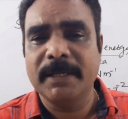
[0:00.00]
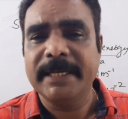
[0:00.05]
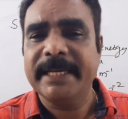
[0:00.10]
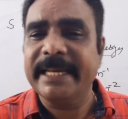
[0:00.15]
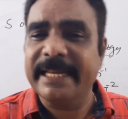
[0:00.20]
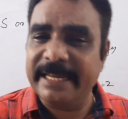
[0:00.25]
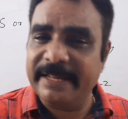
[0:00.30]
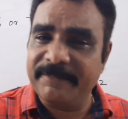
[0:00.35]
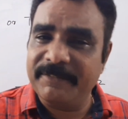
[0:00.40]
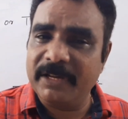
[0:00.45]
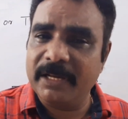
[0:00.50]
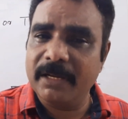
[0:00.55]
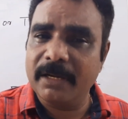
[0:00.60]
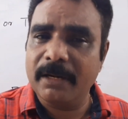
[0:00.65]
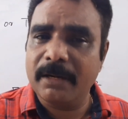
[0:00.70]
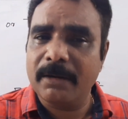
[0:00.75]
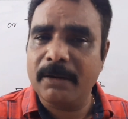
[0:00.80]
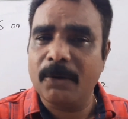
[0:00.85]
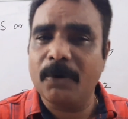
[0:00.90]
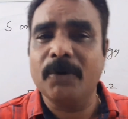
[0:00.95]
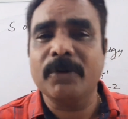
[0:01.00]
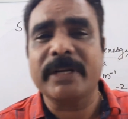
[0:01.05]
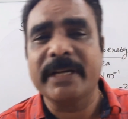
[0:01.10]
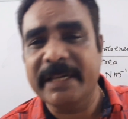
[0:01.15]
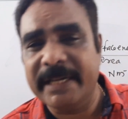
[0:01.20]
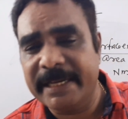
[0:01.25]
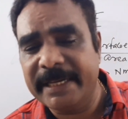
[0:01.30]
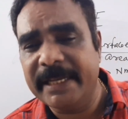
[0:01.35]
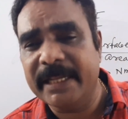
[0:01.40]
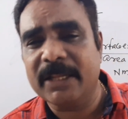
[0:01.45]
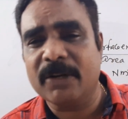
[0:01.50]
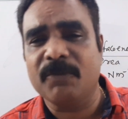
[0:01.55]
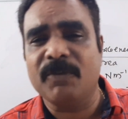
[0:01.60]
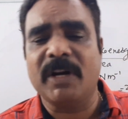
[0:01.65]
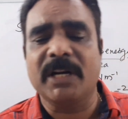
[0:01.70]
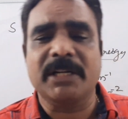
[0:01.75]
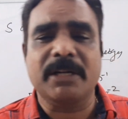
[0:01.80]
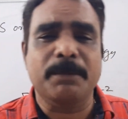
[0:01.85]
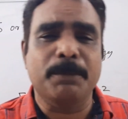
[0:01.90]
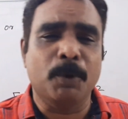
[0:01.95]
in a well or in any other
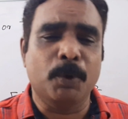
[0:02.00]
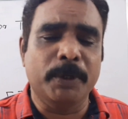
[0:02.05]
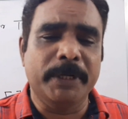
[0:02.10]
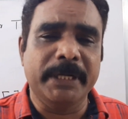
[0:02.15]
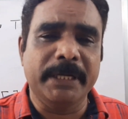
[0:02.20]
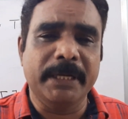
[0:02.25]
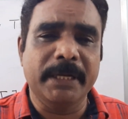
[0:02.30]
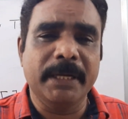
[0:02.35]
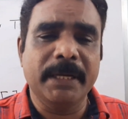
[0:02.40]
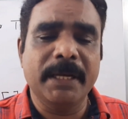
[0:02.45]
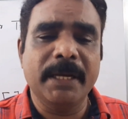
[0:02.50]
water body